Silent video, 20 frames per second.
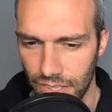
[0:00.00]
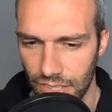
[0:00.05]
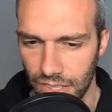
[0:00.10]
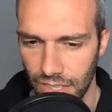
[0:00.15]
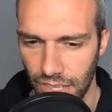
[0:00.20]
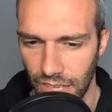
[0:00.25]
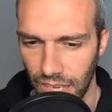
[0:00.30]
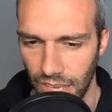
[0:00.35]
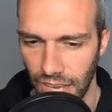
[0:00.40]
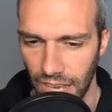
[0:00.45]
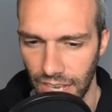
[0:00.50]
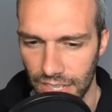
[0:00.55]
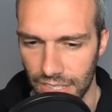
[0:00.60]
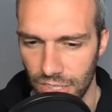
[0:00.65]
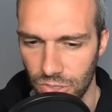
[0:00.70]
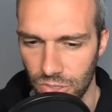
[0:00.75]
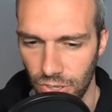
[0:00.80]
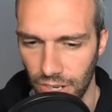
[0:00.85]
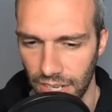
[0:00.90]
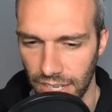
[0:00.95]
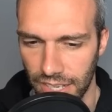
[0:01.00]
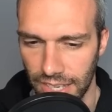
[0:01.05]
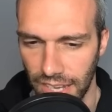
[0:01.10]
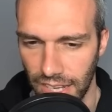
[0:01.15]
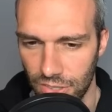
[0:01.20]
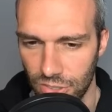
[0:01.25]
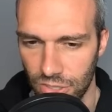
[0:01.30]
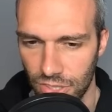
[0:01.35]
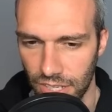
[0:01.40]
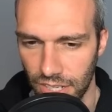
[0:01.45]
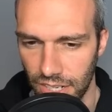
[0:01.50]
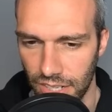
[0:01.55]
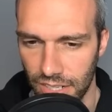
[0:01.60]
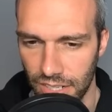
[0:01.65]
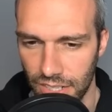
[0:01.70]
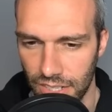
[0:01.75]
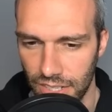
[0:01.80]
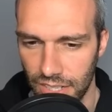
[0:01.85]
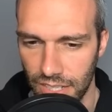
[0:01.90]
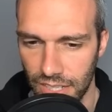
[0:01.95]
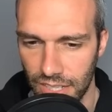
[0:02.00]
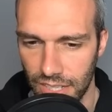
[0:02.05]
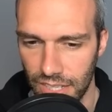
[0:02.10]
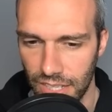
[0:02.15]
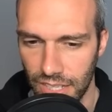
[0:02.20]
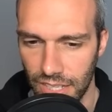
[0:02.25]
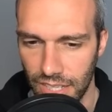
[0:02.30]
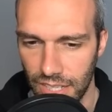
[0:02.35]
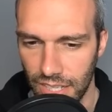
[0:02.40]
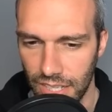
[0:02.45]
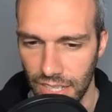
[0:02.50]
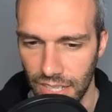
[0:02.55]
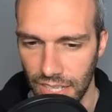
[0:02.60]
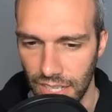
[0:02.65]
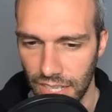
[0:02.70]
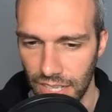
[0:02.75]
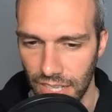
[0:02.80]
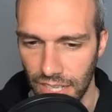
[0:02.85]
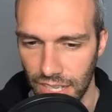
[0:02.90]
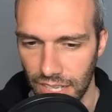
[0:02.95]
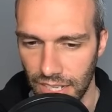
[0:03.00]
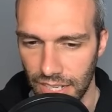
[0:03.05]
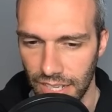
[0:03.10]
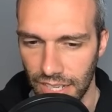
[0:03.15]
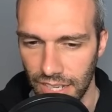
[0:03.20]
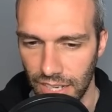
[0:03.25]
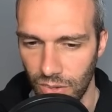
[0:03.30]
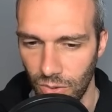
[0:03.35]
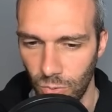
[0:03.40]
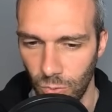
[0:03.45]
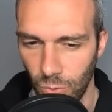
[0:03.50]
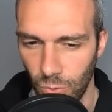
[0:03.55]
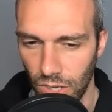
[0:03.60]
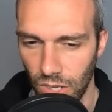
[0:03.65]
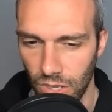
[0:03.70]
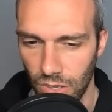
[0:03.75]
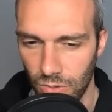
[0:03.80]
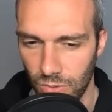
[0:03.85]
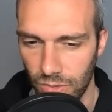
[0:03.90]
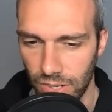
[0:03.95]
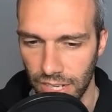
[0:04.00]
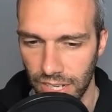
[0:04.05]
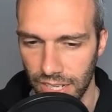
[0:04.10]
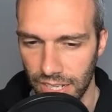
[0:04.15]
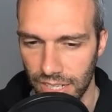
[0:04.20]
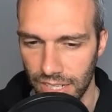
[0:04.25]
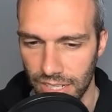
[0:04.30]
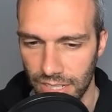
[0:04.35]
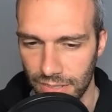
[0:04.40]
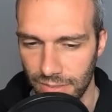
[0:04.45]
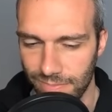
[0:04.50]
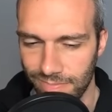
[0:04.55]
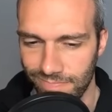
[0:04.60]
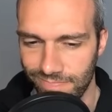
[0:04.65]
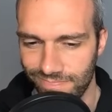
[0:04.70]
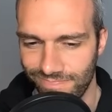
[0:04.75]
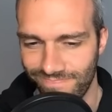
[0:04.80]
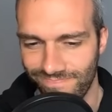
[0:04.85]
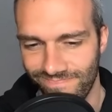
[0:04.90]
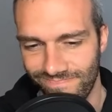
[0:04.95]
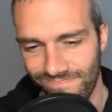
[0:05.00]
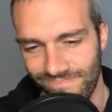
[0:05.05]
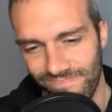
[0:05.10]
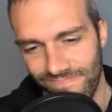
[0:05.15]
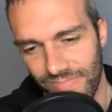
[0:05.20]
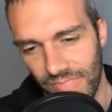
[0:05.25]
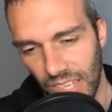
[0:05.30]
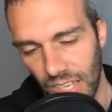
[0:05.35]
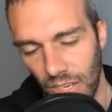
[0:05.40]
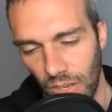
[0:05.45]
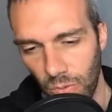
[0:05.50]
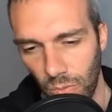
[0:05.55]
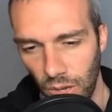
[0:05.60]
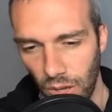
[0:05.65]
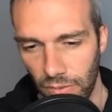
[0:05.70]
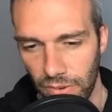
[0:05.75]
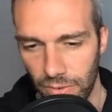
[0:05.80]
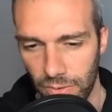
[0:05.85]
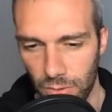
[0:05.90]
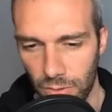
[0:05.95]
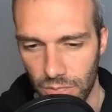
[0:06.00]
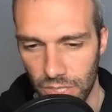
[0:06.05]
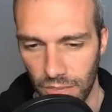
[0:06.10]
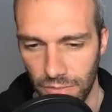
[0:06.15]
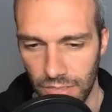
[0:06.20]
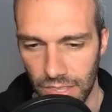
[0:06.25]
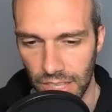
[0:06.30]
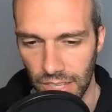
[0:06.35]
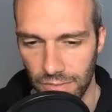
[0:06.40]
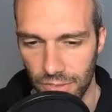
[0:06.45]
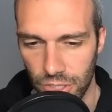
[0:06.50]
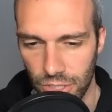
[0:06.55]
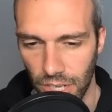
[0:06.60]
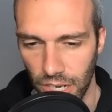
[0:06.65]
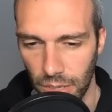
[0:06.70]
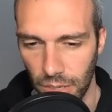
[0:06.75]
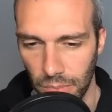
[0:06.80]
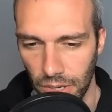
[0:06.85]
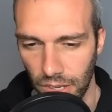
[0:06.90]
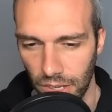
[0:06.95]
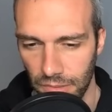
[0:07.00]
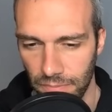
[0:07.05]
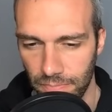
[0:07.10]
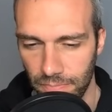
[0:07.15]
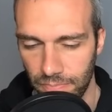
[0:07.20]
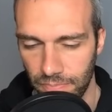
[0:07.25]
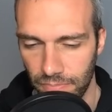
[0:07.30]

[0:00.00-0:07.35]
Had to try and catch there. And now walrein. Walrein will definitely Shadow Ball.